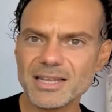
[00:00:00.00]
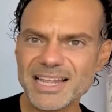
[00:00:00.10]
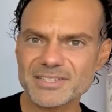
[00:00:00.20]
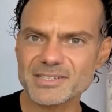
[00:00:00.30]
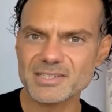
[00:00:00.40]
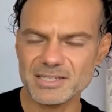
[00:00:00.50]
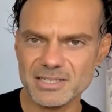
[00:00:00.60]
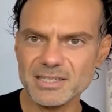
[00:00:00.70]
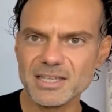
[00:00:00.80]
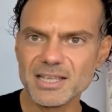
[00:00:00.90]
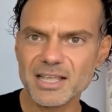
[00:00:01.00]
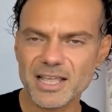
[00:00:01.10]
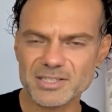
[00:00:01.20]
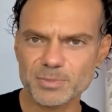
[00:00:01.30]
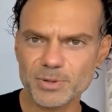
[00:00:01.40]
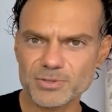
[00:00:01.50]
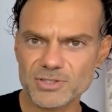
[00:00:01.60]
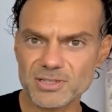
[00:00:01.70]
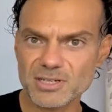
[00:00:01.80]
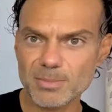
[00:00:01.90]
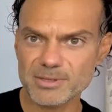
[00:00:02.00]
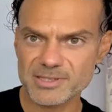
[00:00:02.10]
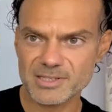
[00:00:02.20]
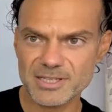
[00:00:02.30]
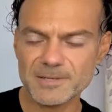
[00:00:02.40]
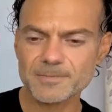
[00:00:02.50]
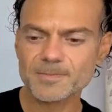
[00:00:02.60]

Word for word: letter C as opposed to the double C.